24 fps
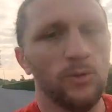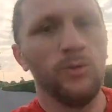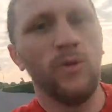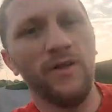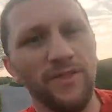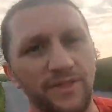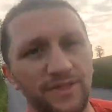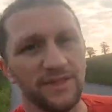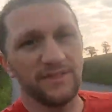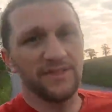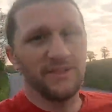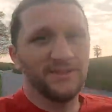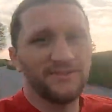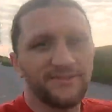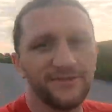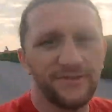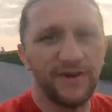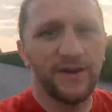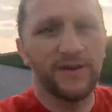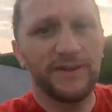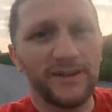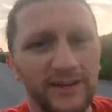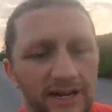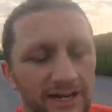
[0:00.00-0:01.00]
one thing that's
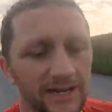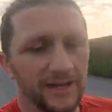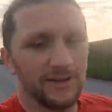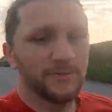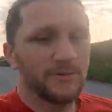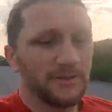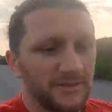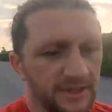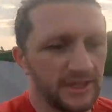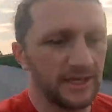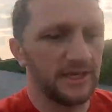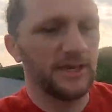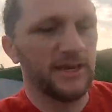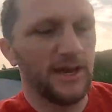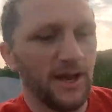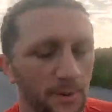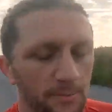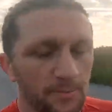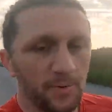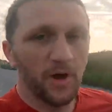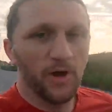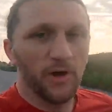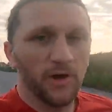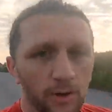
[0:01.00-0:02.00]
very clear with the
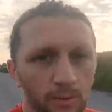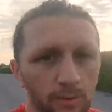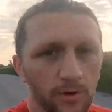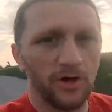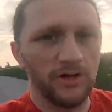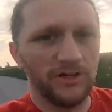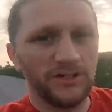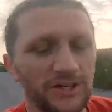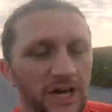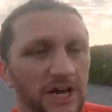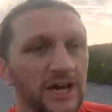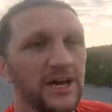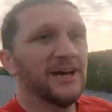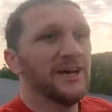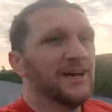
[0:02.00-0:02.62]
Polar watch